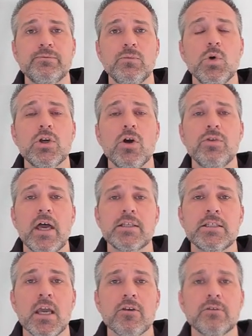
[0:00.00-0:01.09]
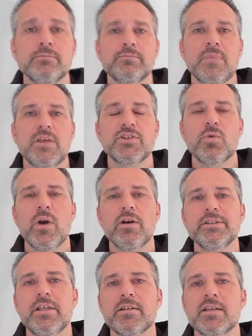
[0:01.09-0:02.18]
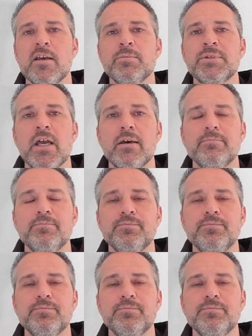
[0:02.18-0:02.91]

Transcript: We'll code that together. So where is that type set?